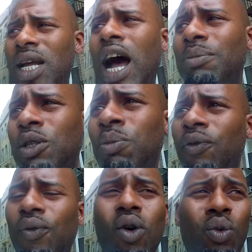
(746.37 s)
tops
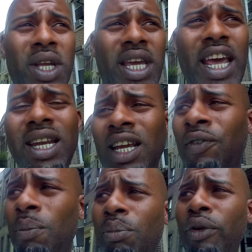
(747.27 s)
before we can't
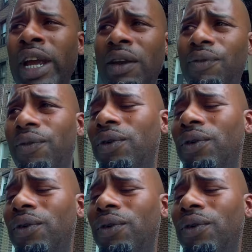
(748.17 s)
even breathe.